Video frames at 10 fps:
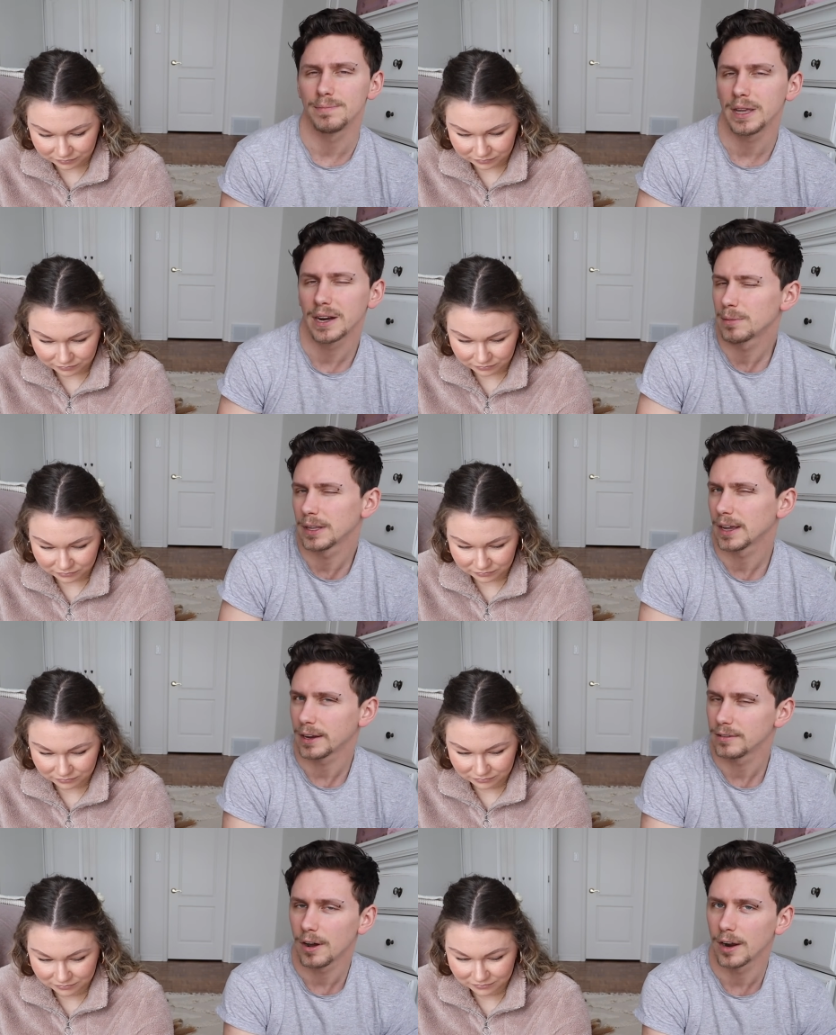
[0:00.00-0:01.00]
Speaker 1: meaning, but
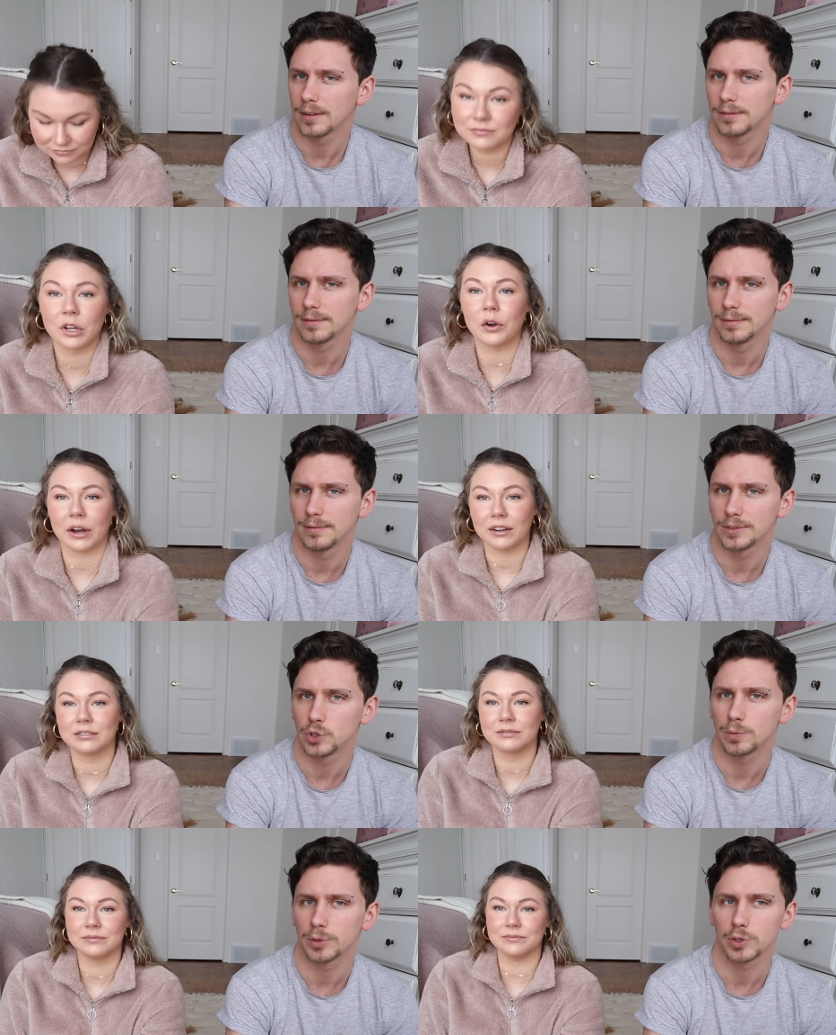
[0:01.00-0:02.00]
like not super.